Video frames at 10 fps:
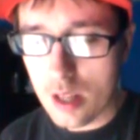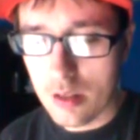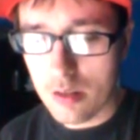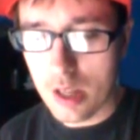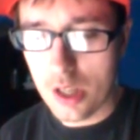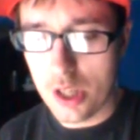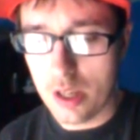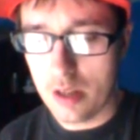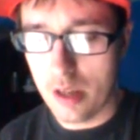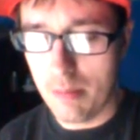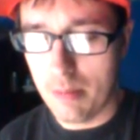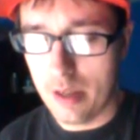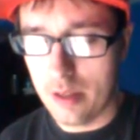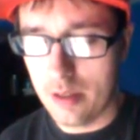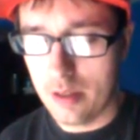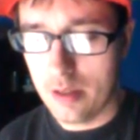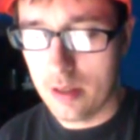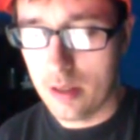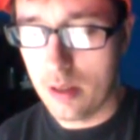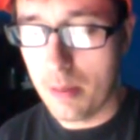St. Jessica Bear,
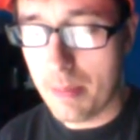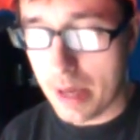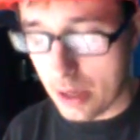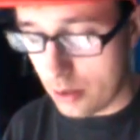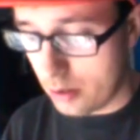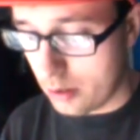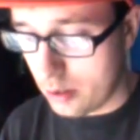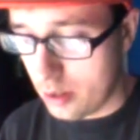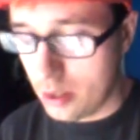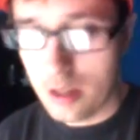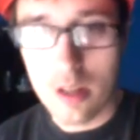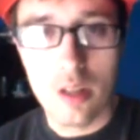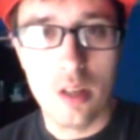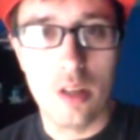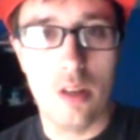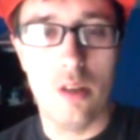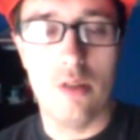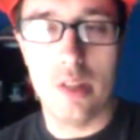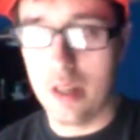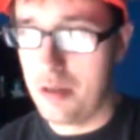Beale, you know, Texas